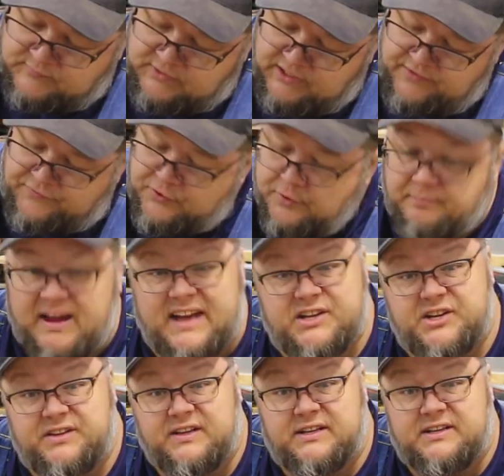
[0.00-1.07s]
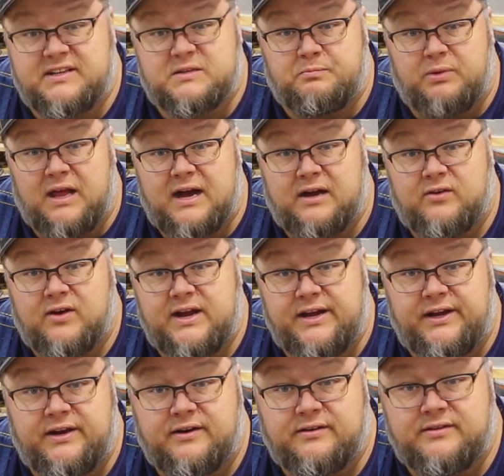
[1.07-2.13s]
If you imagine that this block right
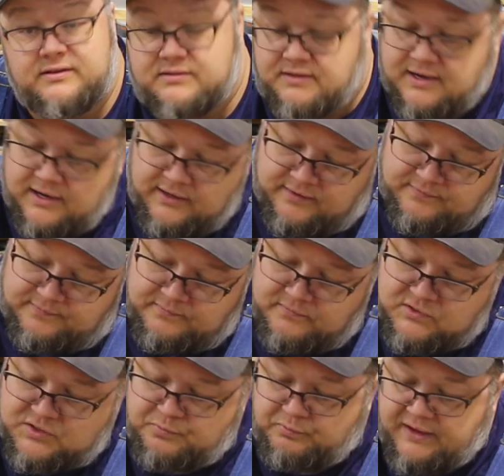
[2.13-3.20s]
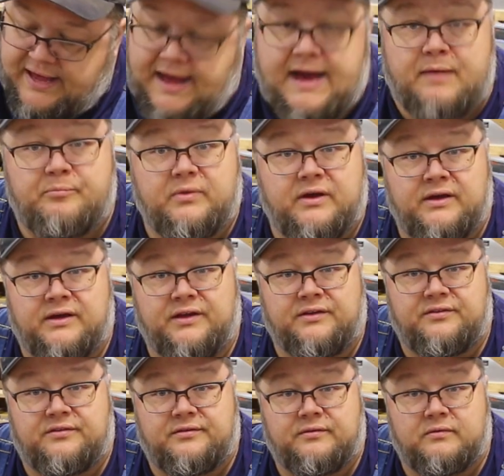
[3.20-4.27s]
here, this kind of gap,
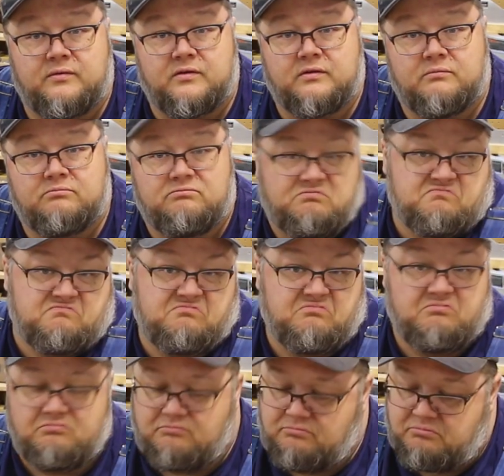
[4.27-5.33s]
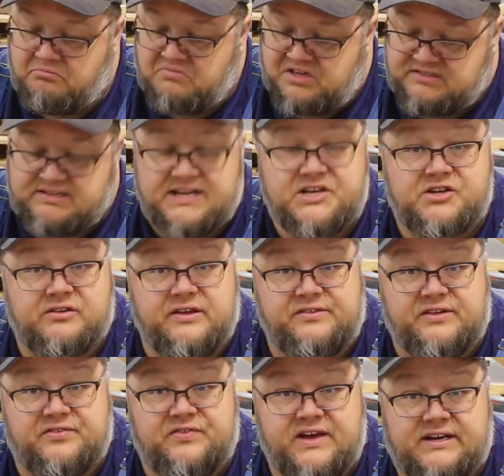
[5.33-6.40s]
is essentially
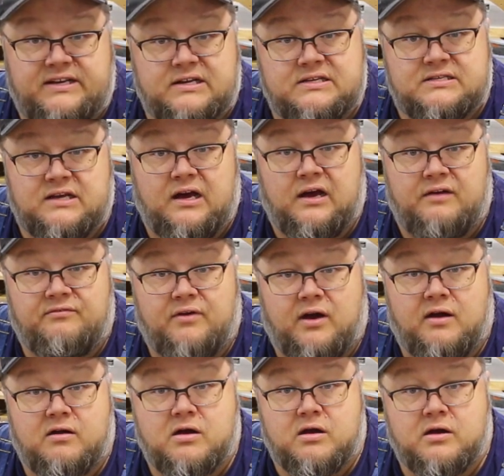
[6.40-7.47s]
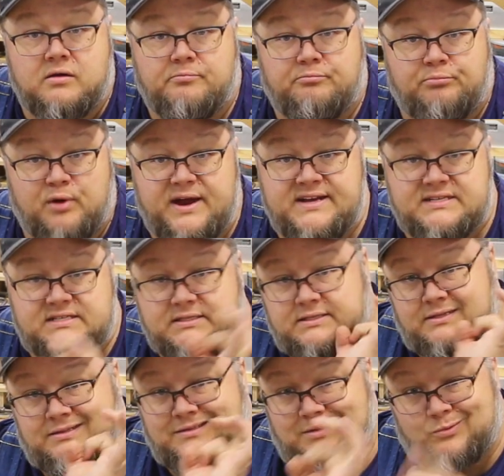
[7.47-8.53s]
the thickness of our brace,
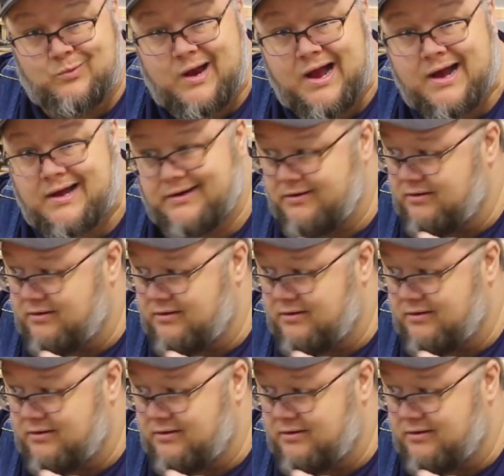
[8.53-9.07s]
the rod